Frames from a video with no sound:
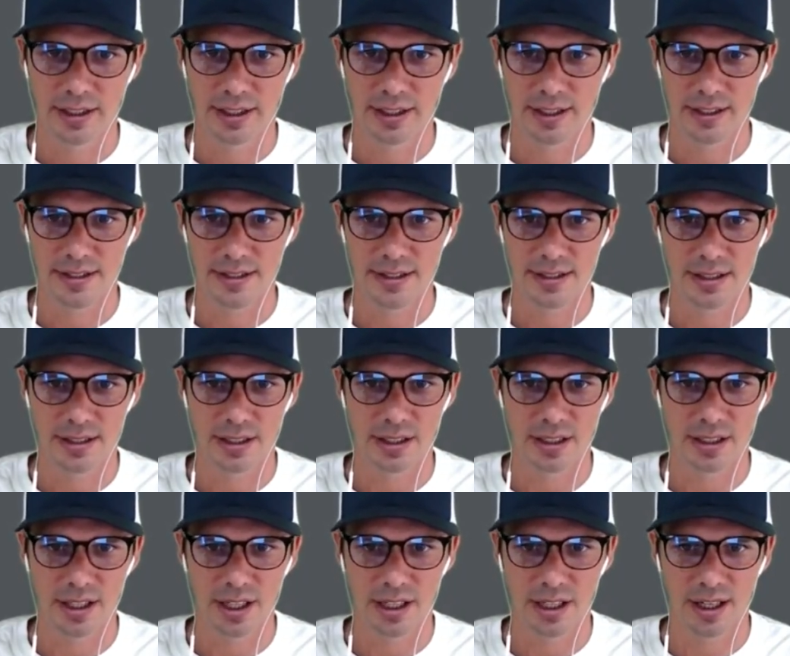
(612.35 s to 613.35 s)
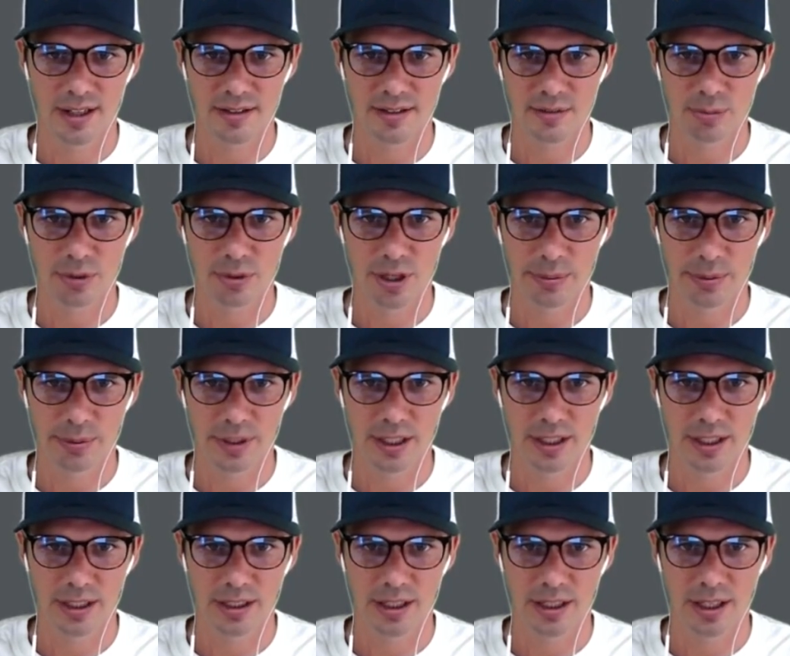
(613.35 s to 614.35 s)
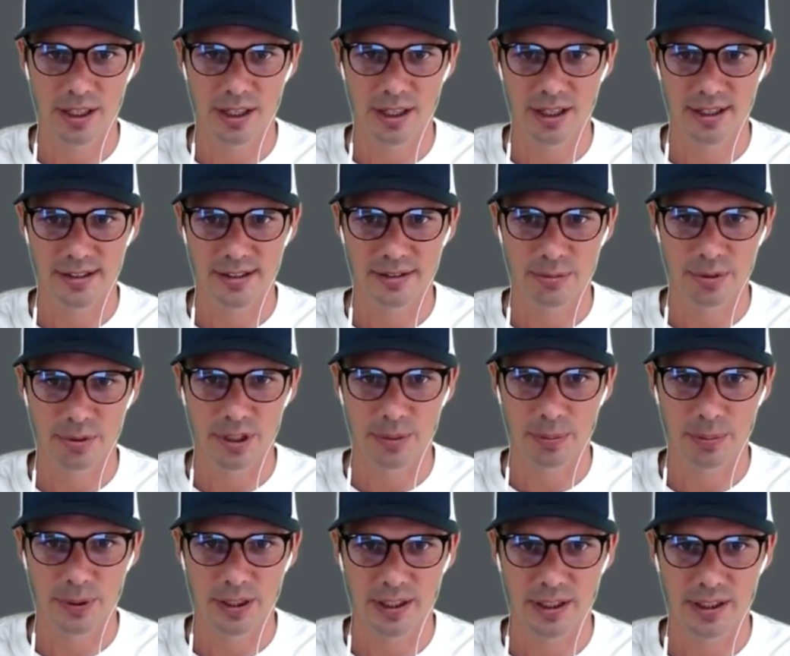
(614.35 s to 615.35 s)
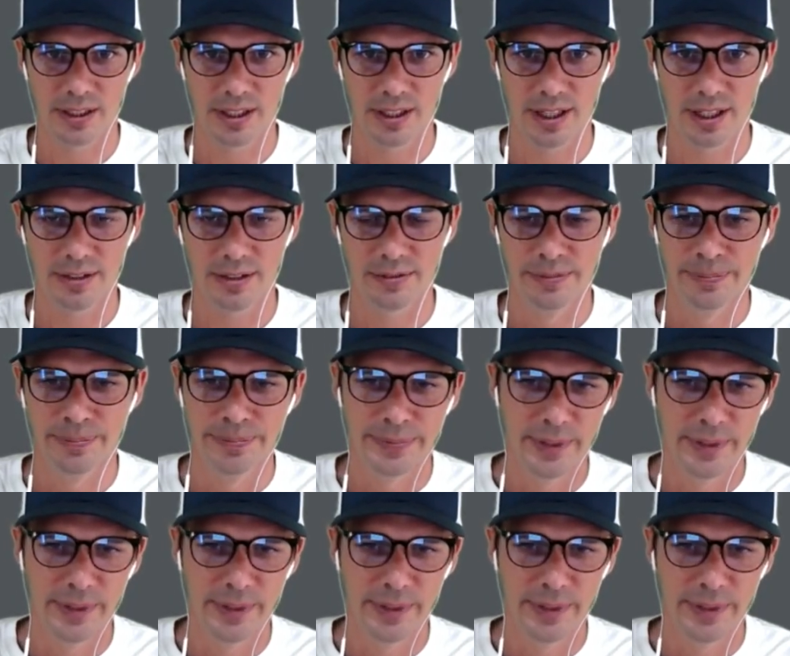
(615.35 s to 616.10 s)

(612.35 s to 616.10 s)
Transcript: can't see it yet, hasn't propagated yet, hasn't propagated yet.